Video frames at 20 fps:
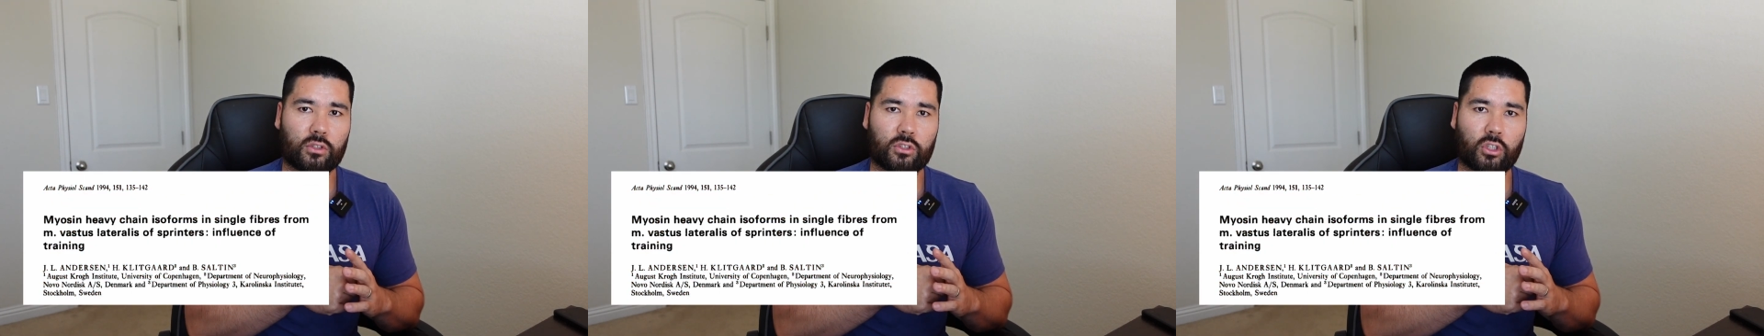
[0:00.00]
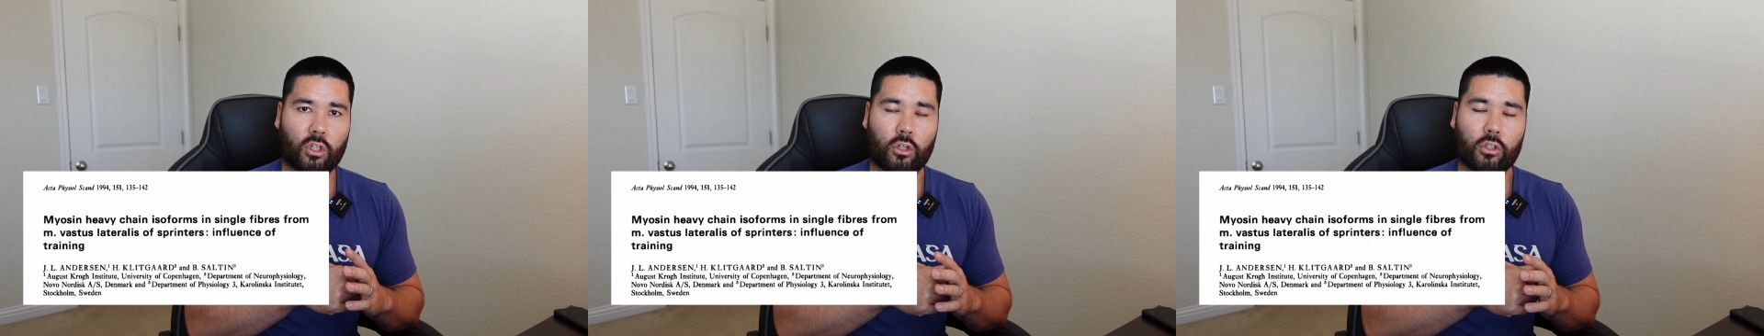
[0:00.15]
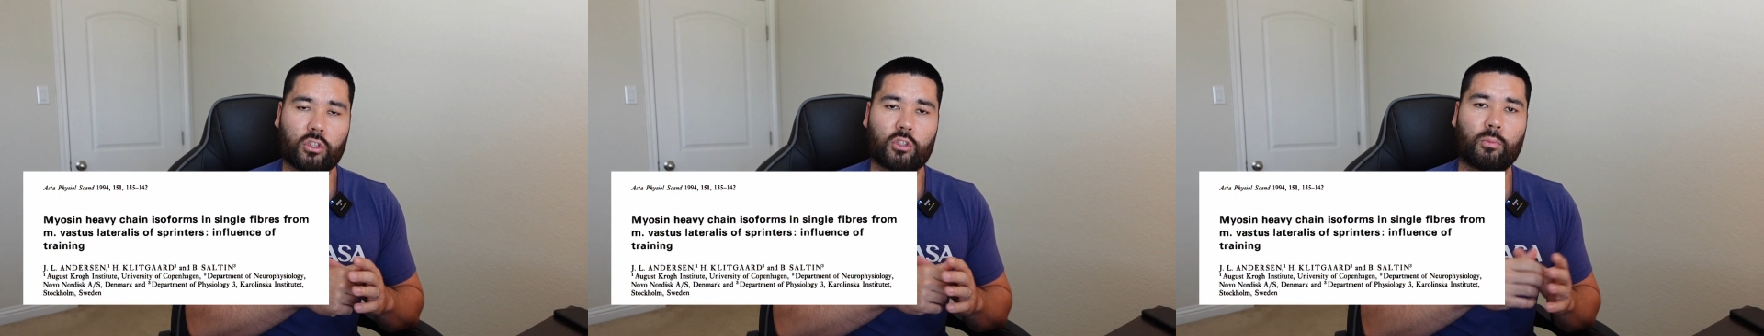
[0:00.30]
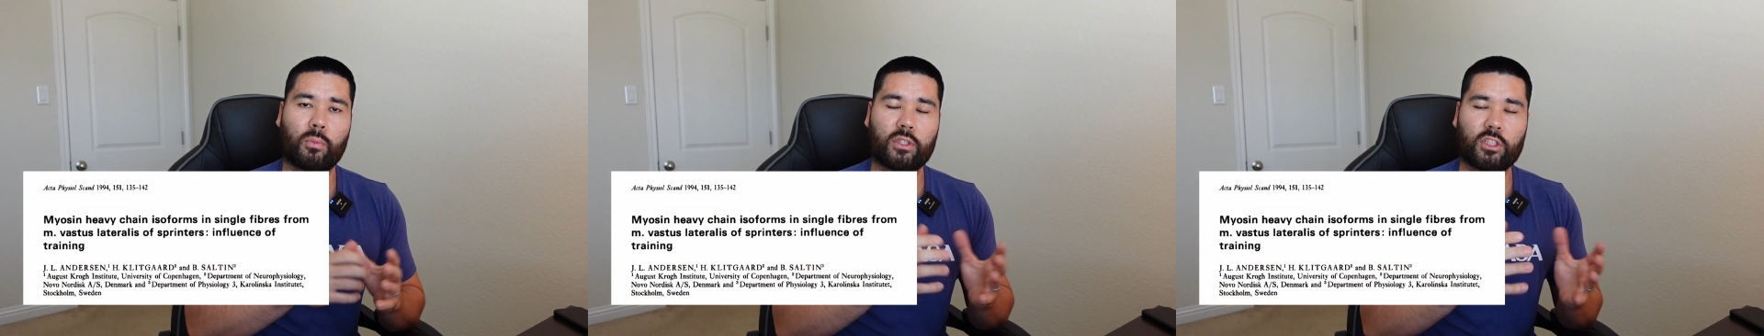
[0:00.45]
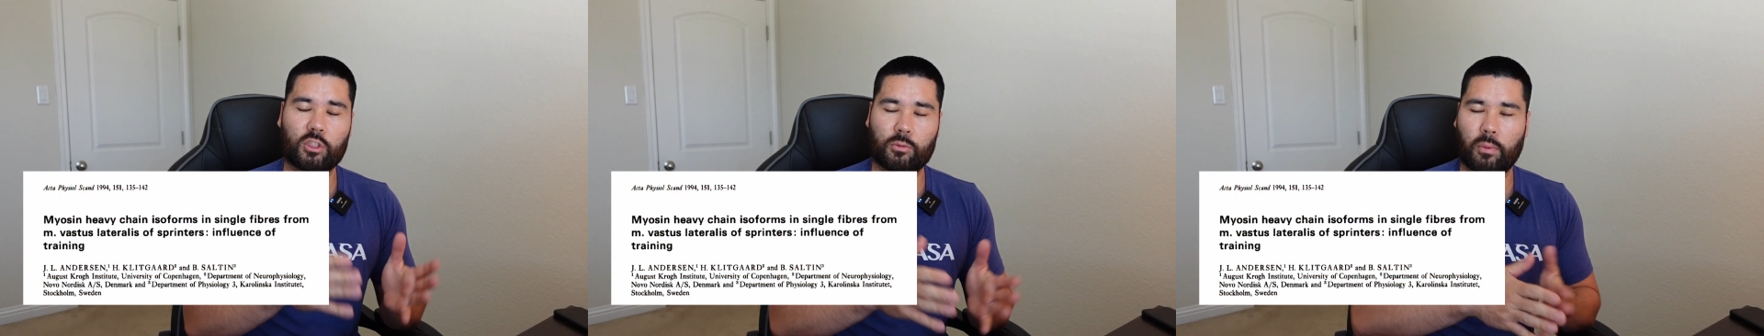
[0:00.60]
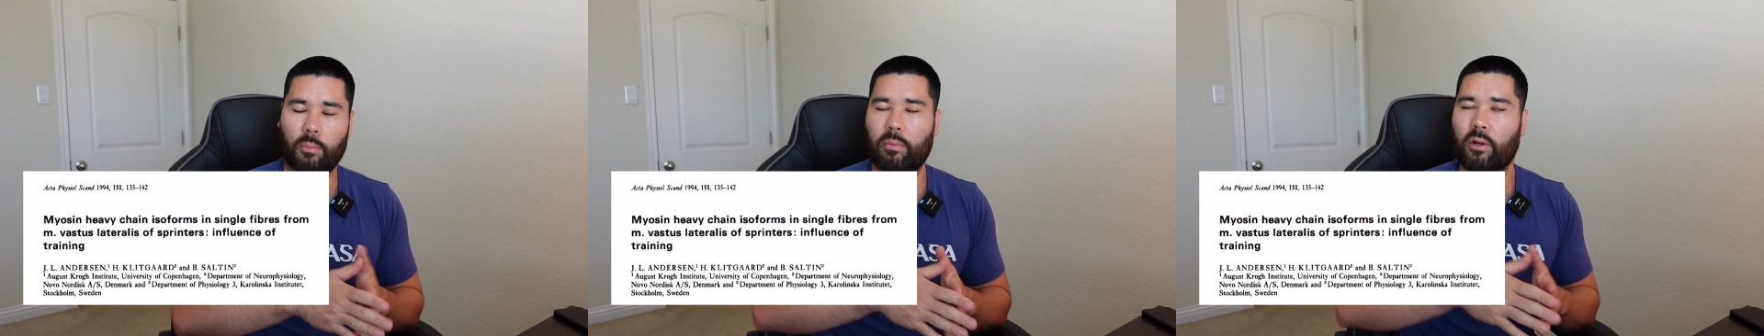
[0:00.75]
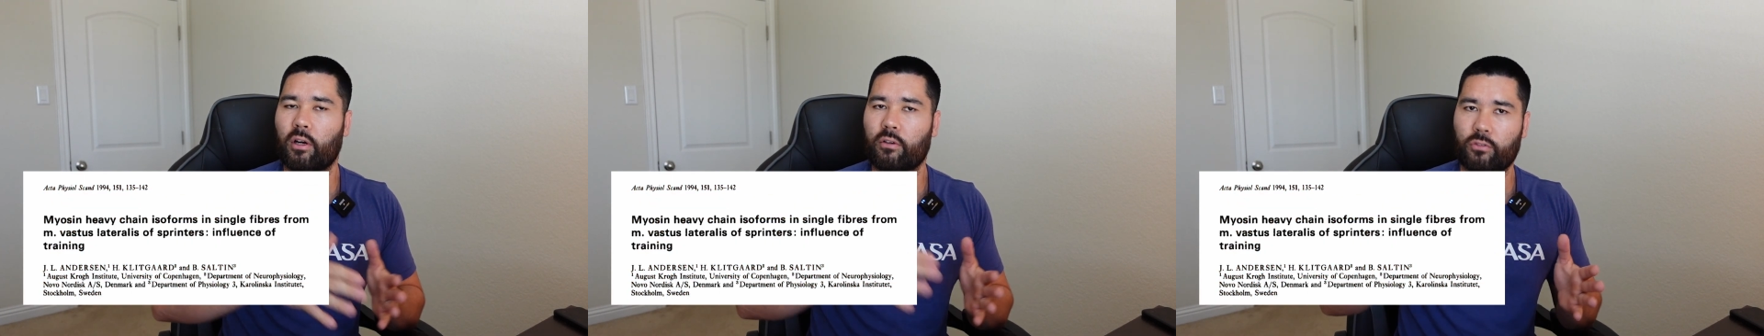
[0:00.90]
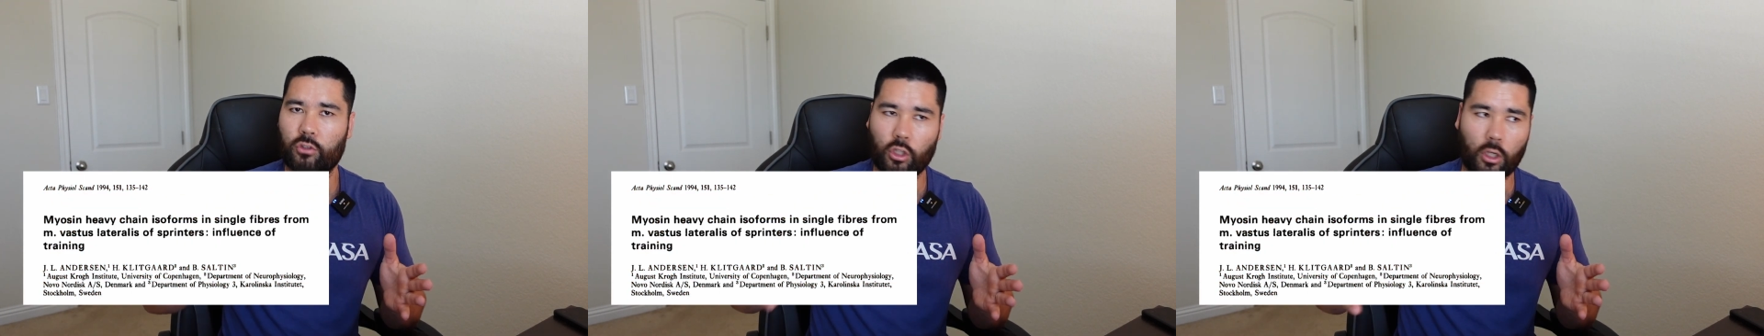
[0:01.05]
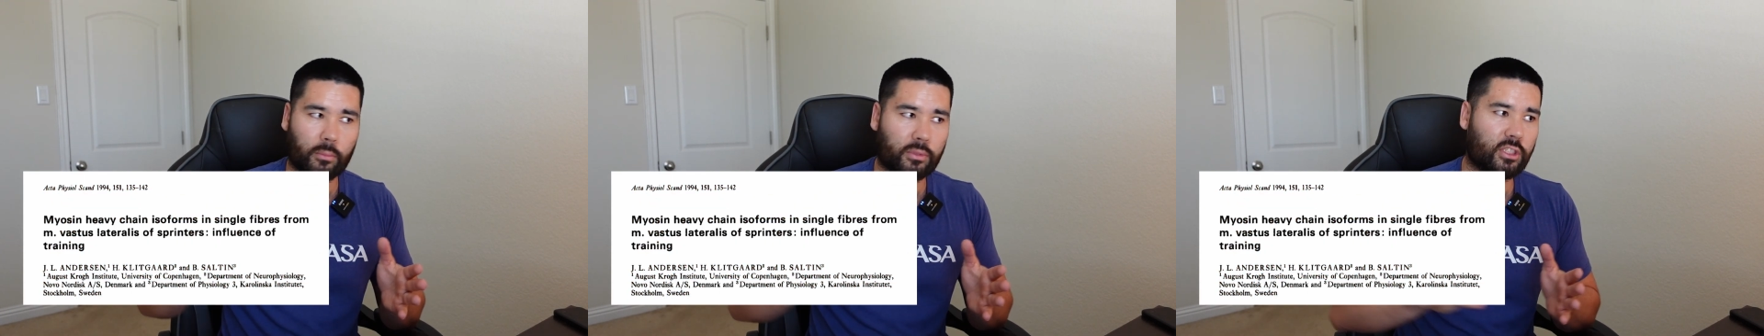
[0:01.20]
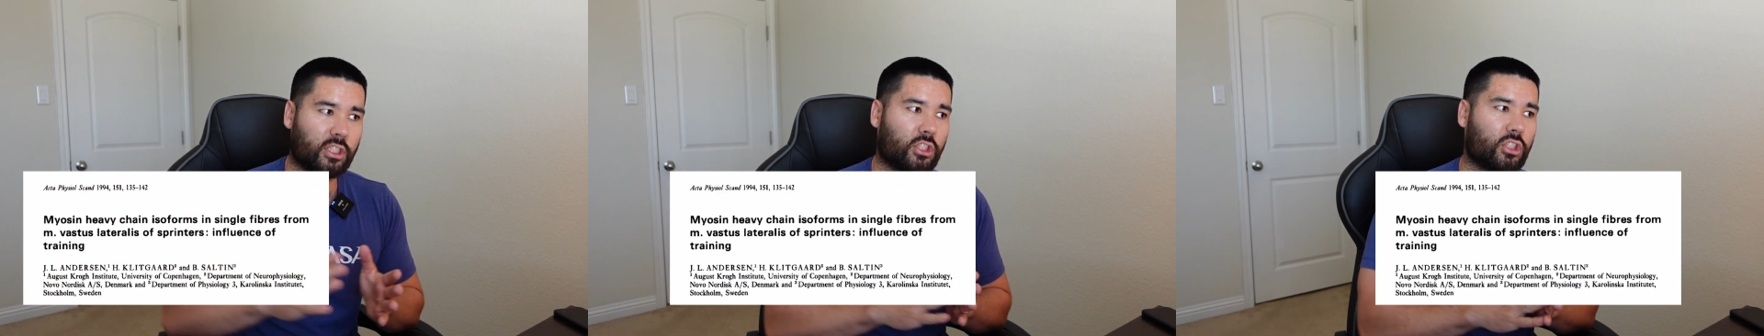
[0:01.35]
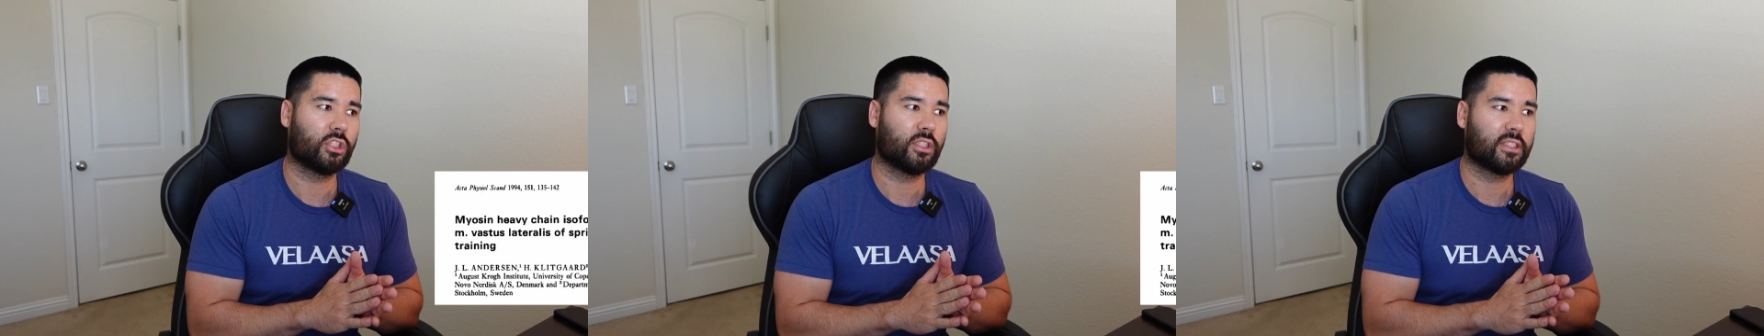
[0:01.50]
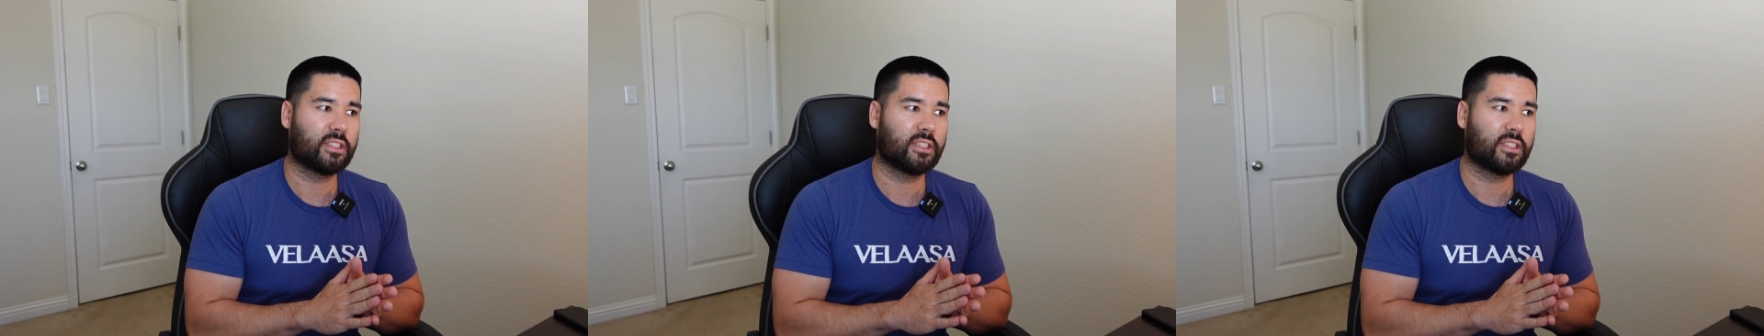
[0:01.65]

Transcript: So sprinters preparing for competition,